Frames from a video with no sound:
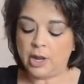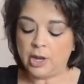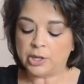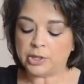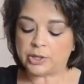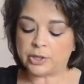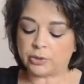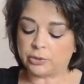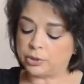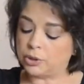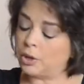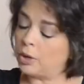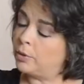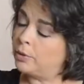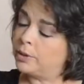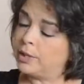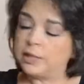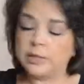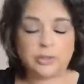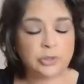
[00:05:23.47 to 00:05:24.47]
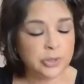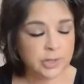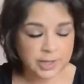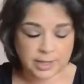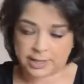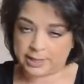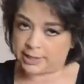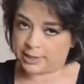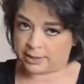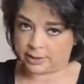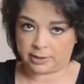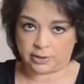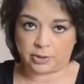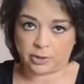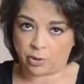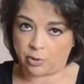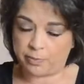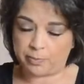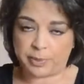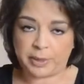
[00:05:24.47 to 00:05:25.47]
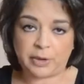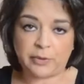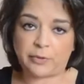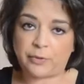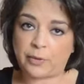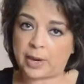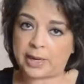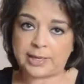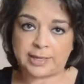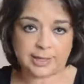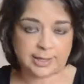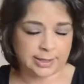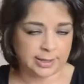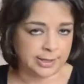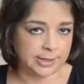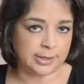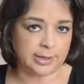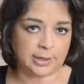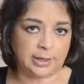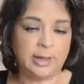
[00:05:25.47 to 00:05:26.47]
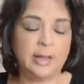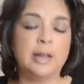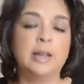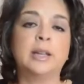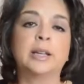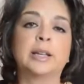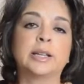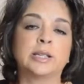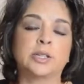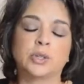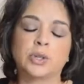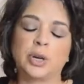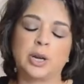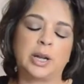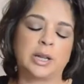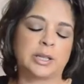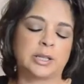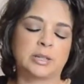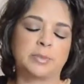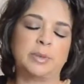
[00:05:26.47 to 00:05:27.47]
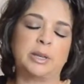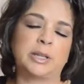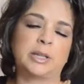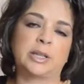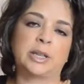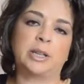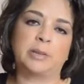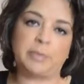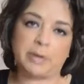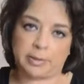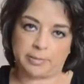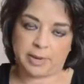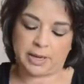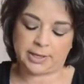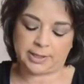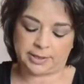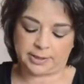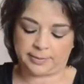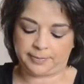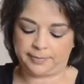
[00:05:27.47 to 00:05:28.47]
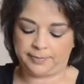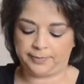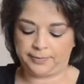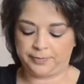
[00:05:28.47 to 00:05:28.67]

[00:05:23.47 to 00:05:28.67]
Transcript: So don't under-season. Don't be afraid to season, because trust me, it's going to be amazing.